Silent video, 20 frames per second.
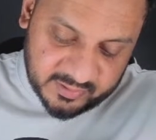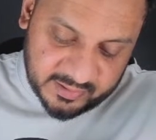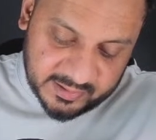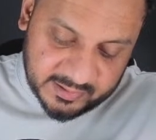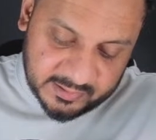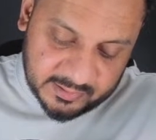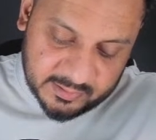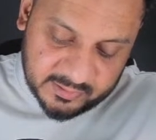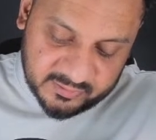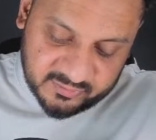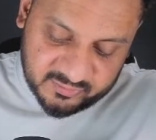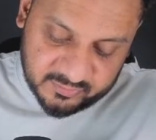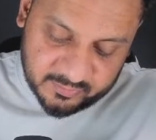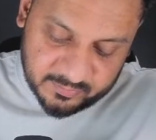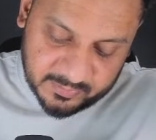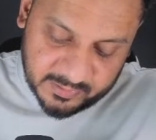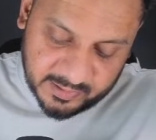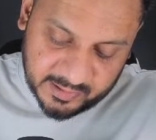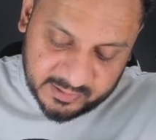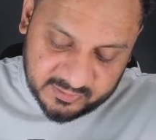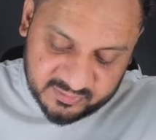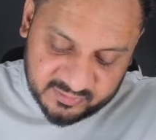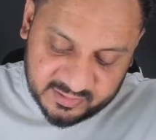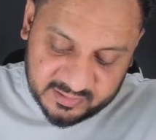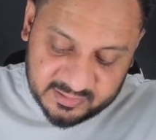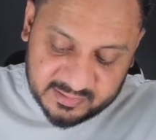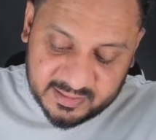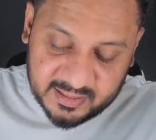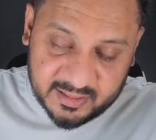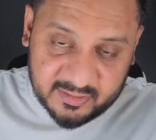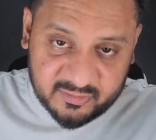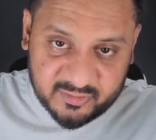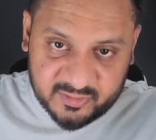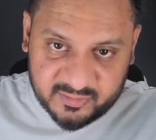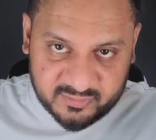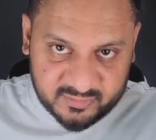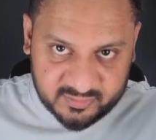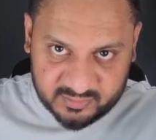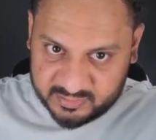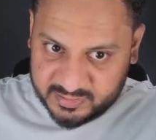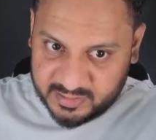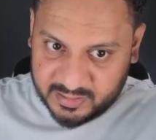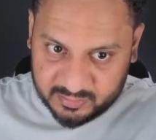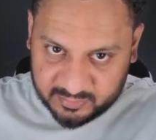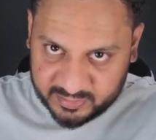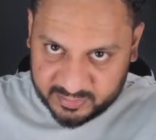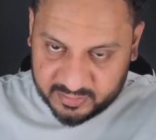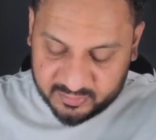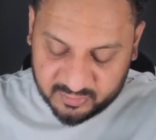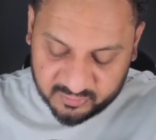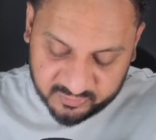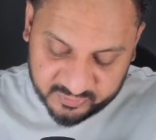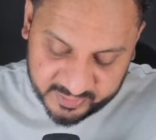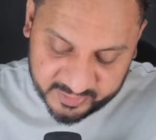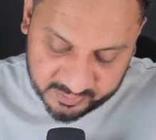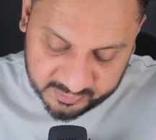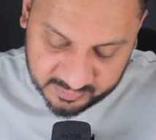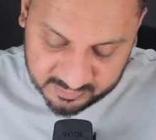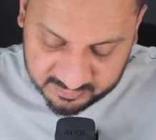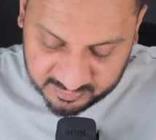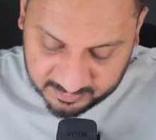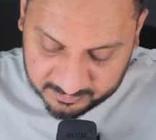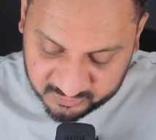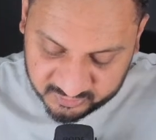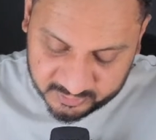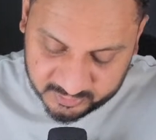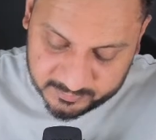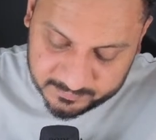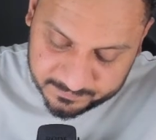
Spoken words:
and this price encourages greater consumption,